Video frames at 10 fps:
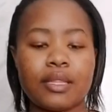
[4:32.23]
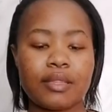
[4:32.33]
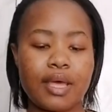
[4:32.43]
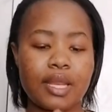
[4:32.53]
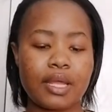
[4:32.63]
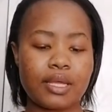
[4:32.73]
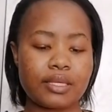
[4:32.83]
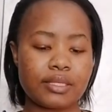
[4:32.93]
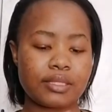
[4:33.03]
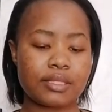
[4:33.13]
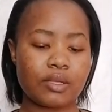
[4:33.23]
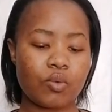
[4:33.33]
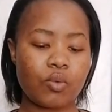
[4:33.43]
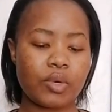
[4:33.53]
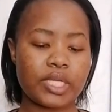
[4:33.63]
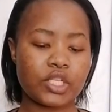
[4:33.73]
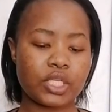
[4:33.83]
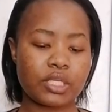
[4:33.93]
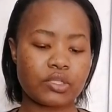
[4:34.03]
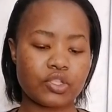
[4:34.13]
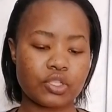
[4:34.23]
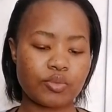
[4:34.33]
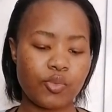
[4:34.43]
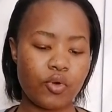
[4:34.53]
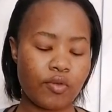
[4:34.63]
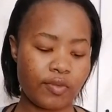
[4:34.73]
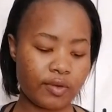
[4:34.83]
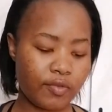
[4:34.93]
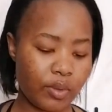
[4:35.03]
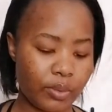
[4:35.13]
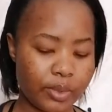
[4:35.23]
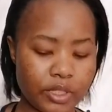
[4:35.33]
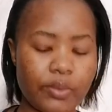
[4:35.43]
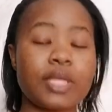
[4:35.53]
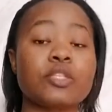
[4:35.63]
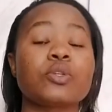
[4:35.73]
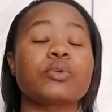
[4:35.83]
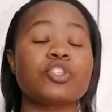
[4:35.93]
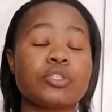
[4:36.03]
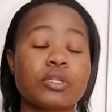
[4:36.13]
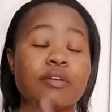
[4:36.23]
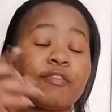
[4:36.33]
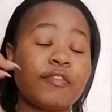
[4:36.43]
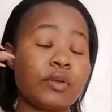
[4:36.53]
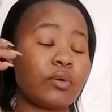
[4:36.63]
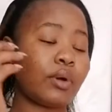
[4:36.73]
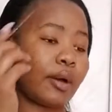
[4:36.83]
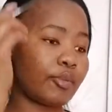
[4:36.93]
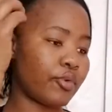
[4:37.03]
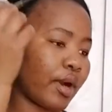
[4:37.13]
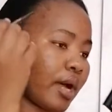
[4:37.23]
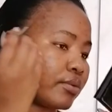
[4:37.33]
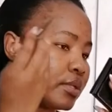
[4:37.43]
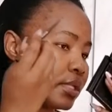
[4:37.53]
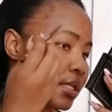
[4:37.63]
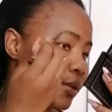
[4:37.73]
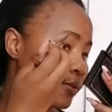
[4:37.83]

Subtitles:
that is, which is just perfect for what we're doing. So we're just gonna fill our brows,